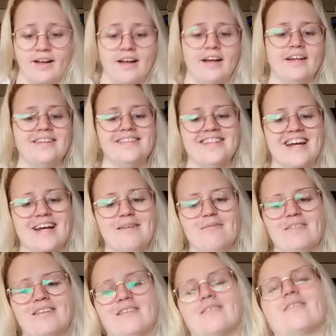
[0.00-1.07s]
And
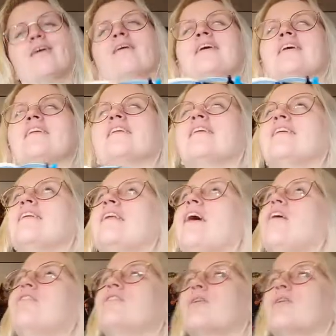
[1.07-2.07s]
James is growing to love